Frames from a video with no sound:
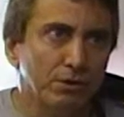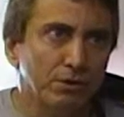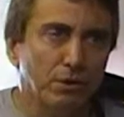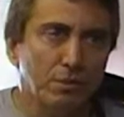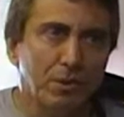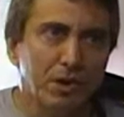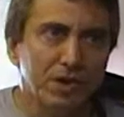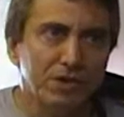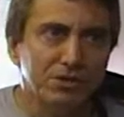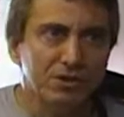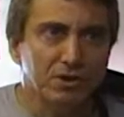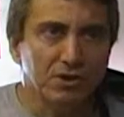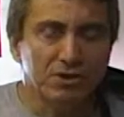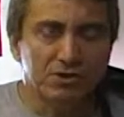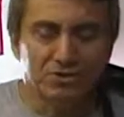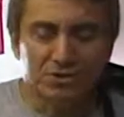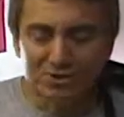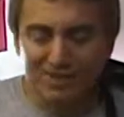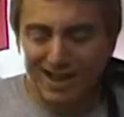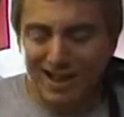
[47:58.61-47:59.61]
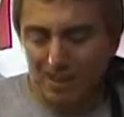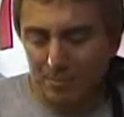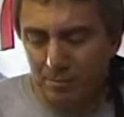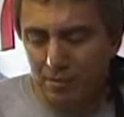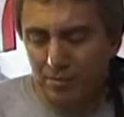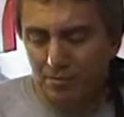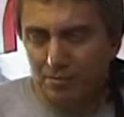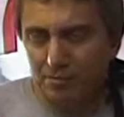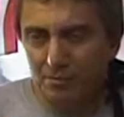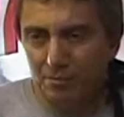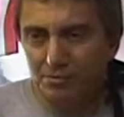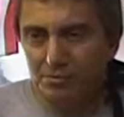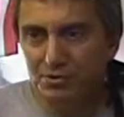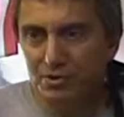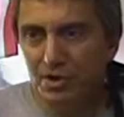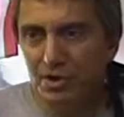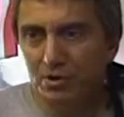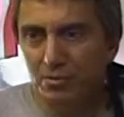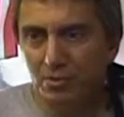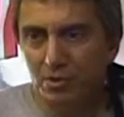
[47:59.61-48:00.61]
nobody's going to stop him from
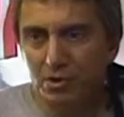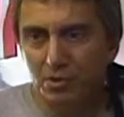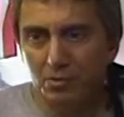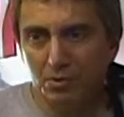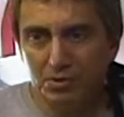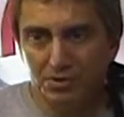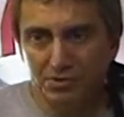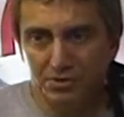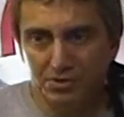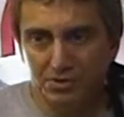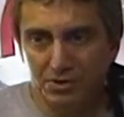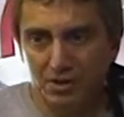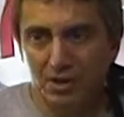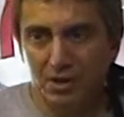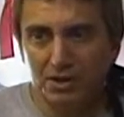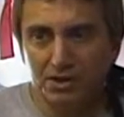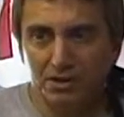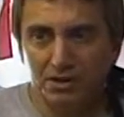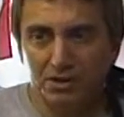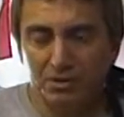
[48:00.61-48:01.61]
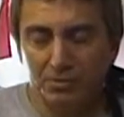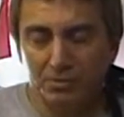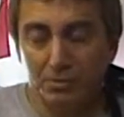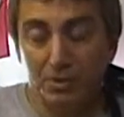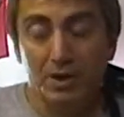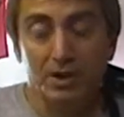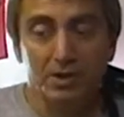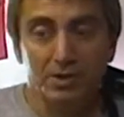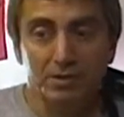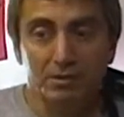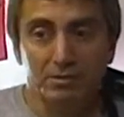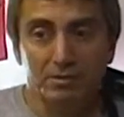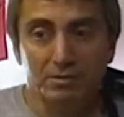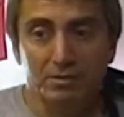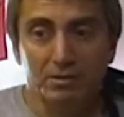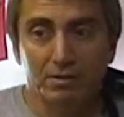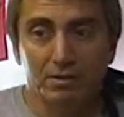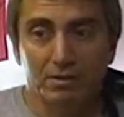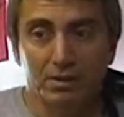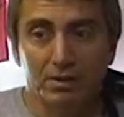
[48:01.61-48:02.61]
saying what he wants to say in the debate. You want
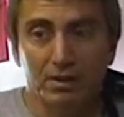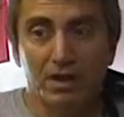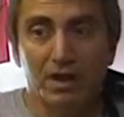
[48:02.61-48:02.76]
to bet?